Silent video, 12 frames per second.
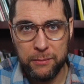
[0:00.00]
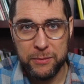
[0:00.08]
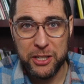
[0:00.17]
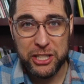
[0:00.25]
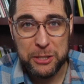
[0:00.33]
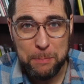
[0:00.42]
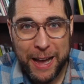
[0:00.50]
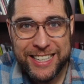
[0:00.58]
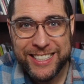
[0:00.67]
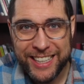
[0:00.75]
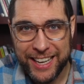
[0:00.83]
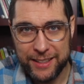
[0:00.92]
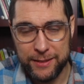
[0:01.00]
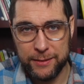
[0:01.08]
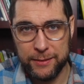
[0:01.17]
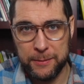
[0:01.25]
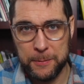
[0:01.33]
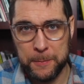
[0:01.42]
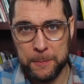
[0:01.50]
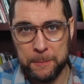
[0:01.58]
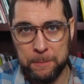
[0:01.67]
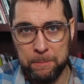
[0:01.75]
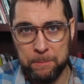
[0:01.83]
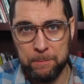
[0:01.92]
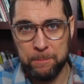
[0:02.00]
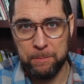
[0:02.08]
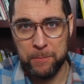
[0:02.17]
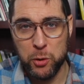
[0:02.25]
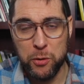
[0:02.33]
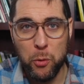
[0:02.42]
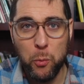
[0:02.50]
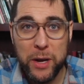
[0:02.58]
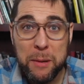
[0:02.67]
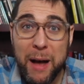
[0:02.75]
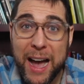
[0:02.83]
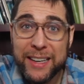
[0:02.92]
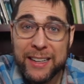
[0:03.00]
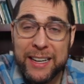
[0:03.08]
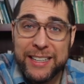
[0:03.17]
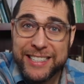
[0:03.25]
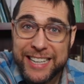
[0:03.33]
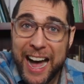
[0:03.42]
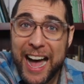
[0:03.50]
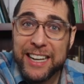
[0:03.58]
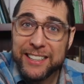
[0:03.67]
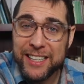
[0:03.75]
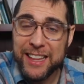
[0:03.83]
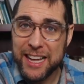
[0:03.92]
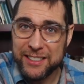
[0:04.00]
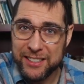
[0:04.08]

despising it, so that we might die to that